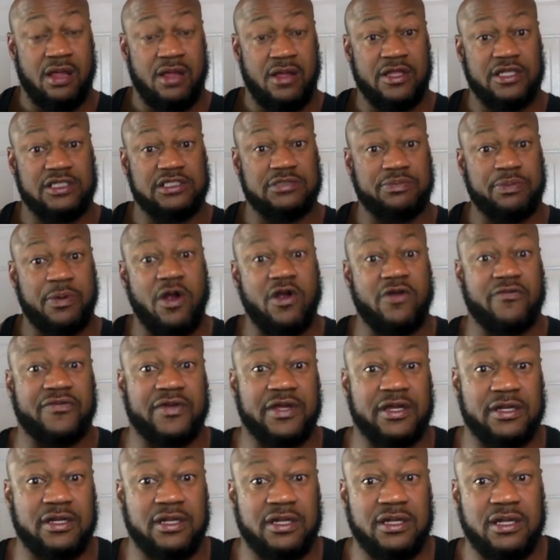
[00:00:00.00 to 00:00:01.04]
is
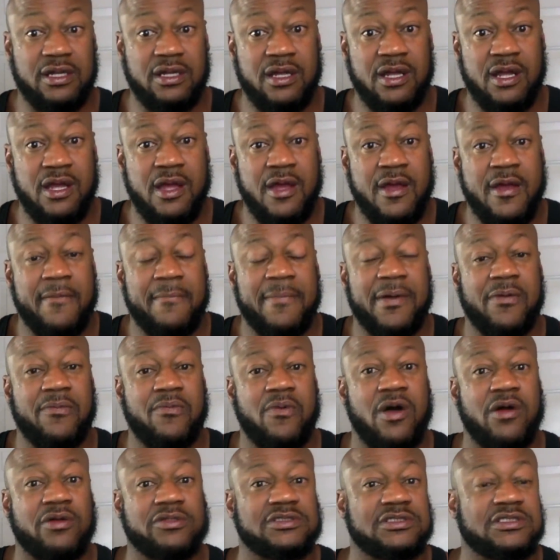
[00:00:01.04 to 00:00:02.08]
perfect. But
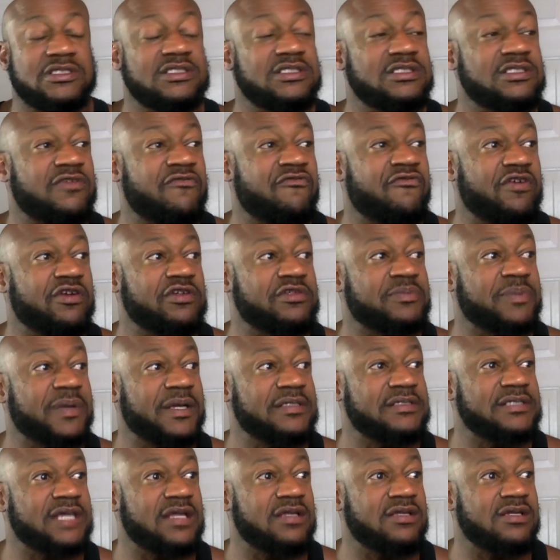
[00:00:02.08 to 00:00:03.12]
Walter, this is the first
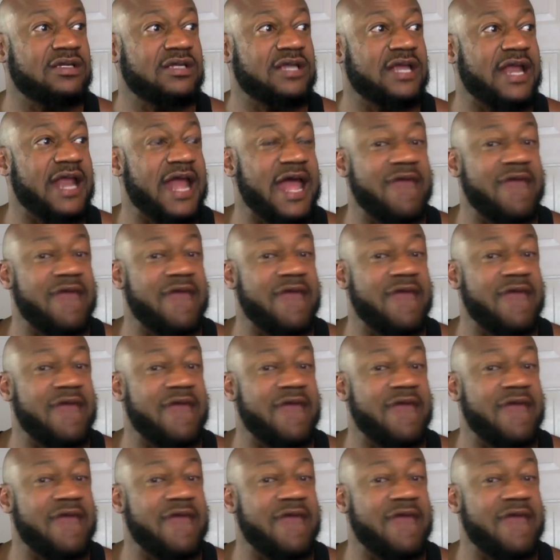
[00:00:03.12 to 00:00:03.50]
place I looked at.